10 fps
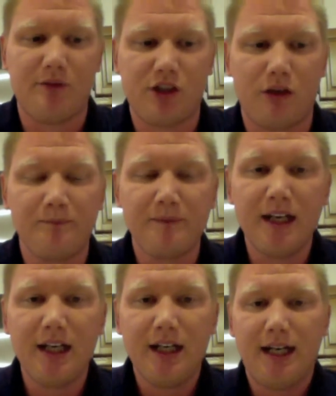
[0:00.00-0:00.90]
So
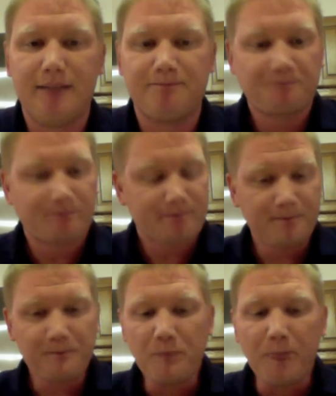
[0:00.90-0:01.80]
I'll
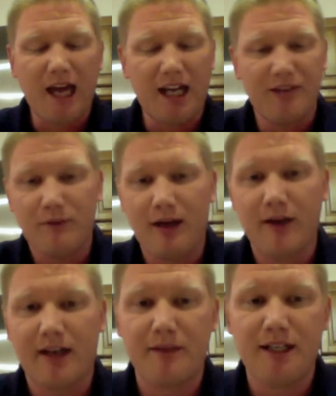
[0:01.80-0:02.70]
give you my
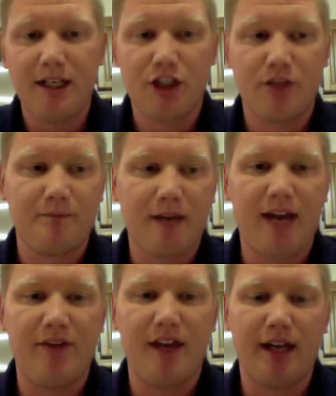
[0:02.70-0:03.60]
recommendation,
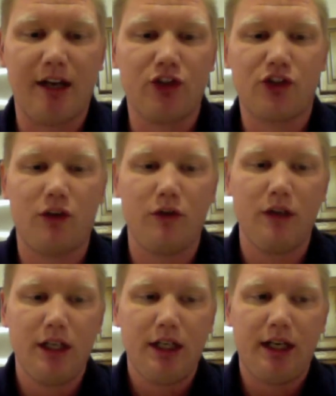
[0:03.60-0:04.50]
and then I also,
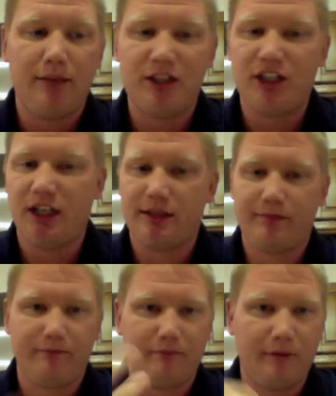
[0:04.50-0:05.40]
as you guys
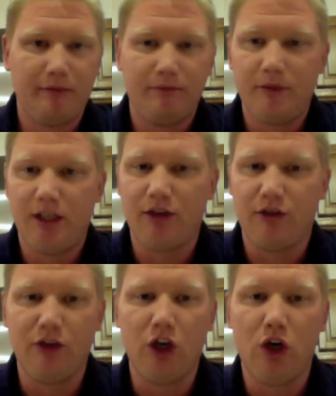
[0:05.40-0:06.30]
either
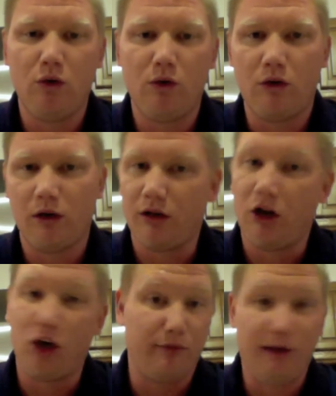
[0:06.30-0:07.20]
know or
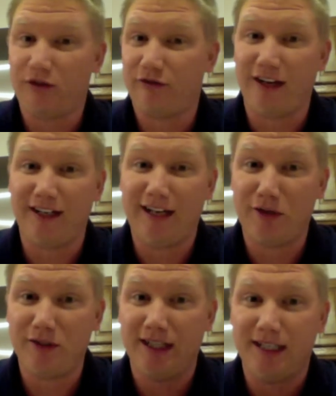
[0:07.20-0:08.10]
are about to find
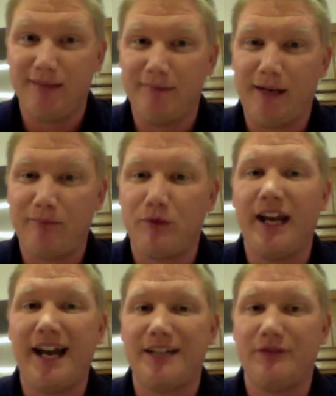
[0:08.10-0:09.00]
out, I'm pretty
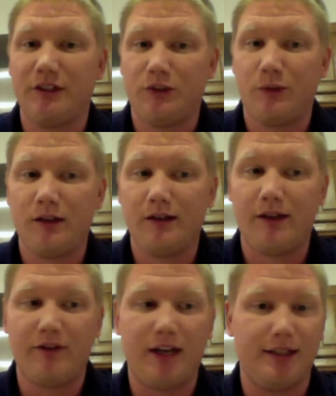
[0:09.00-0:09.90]
active on Twitter.
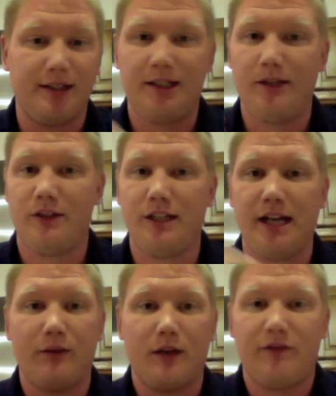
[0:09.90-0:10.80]
I've got this huge
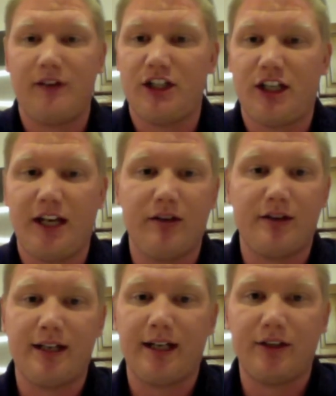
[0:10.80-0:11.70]
network of
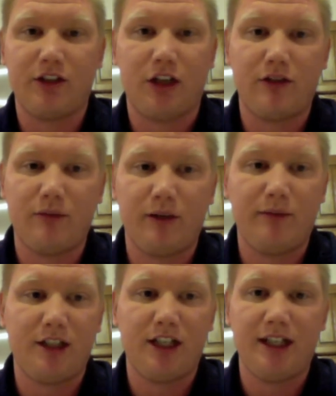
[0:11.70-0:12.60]
educators that I can talk to
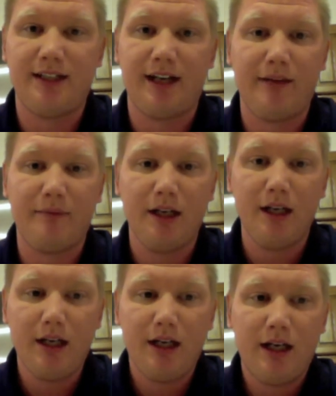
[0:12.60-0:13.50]
pretty much anytime
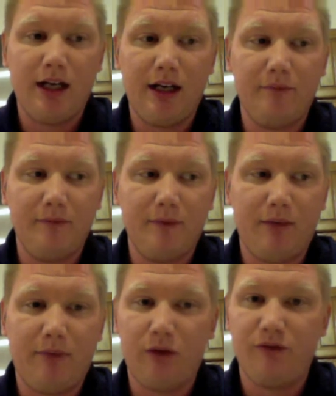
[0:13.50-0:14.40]

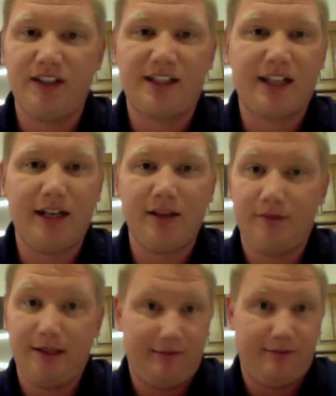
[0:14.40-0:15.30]
about this
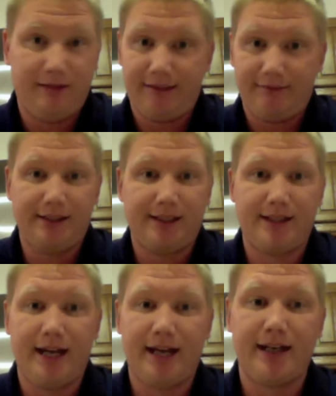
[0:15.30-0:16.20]

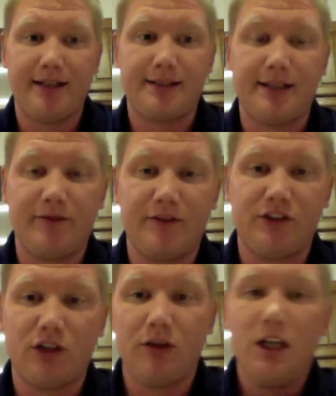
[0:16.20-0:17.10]
exact kind of stuff.
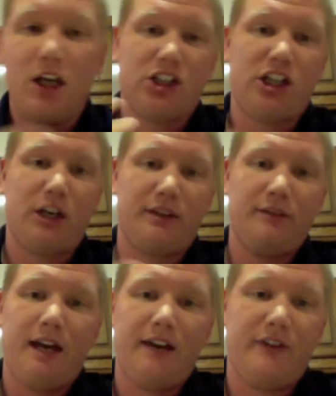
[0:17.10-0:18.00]
And so I'll share with
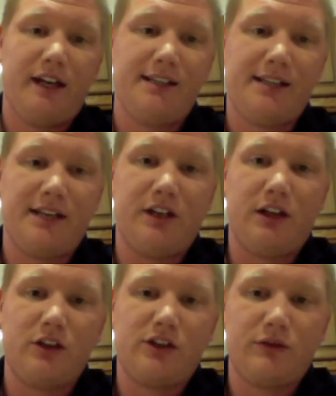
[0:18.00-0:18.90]
you my advice, and then
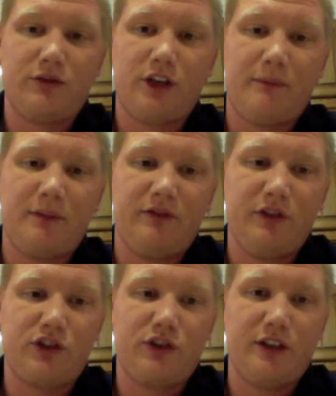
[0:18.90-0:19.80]
I'll also drop in a
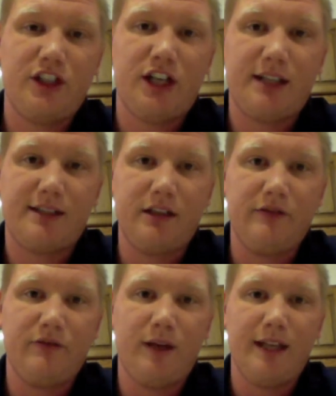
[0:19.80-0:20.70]
few screenshots
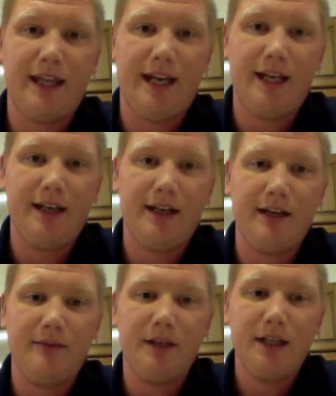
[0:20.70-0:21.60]
of what they
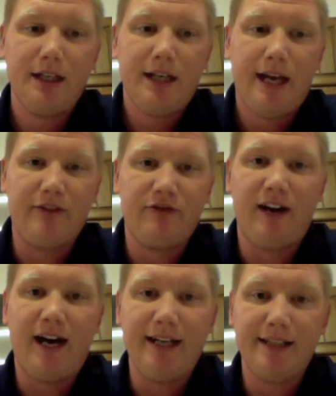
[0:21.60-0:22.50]

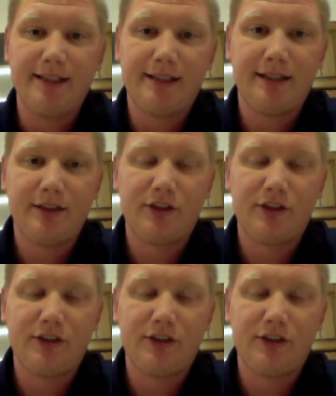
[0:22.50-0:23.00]
advised.